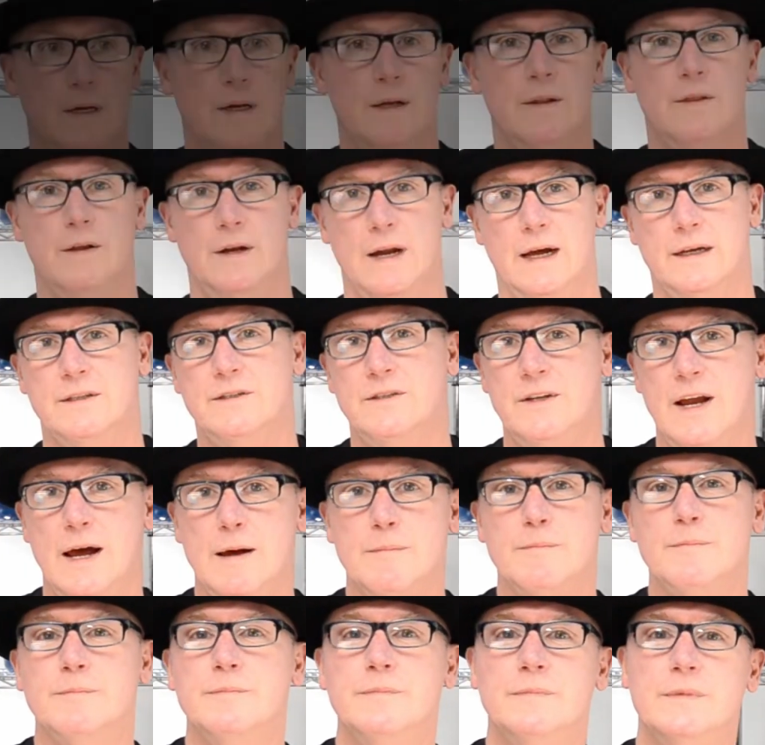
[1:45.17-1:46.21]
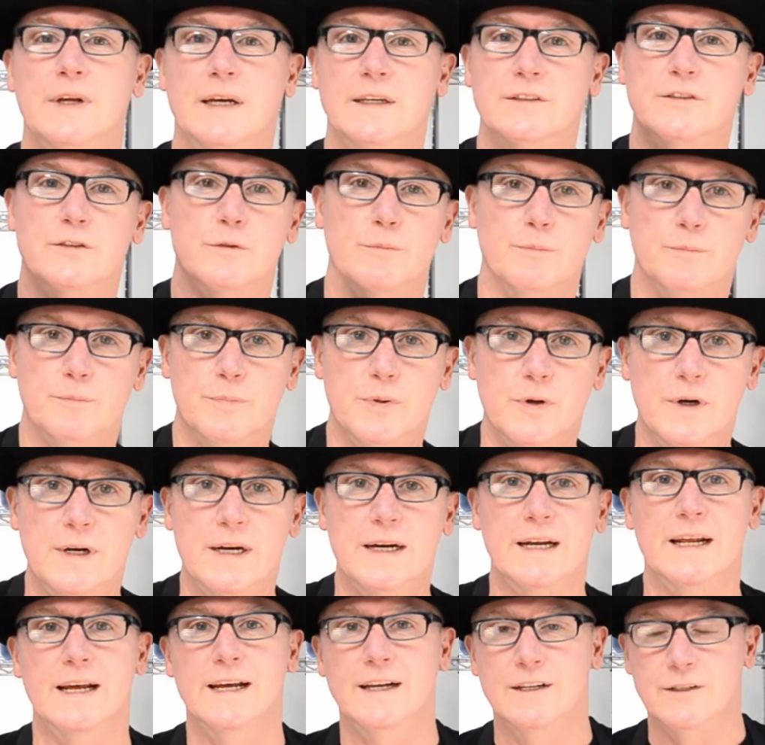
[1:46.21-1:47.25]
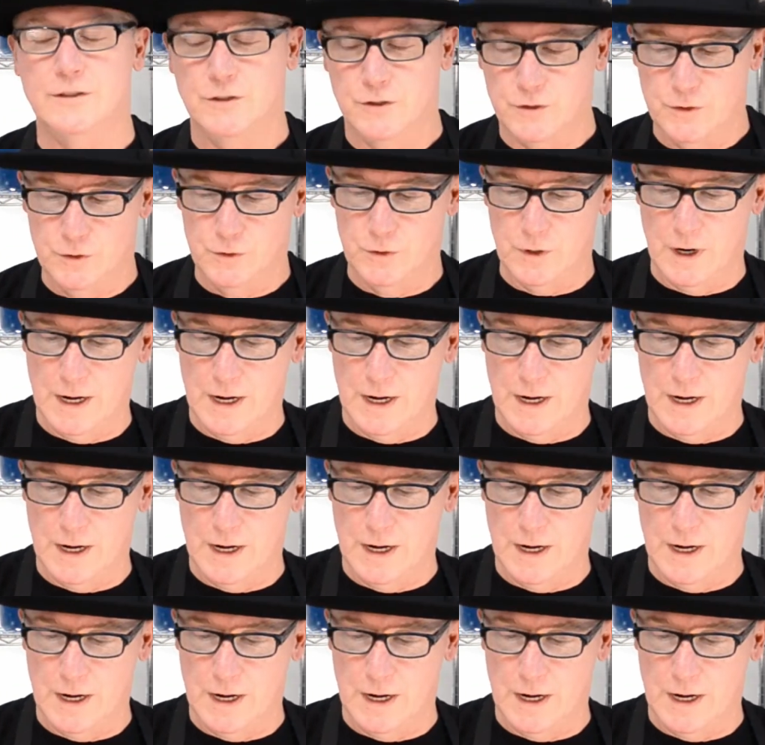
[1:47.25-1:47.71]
The next step is to put it into a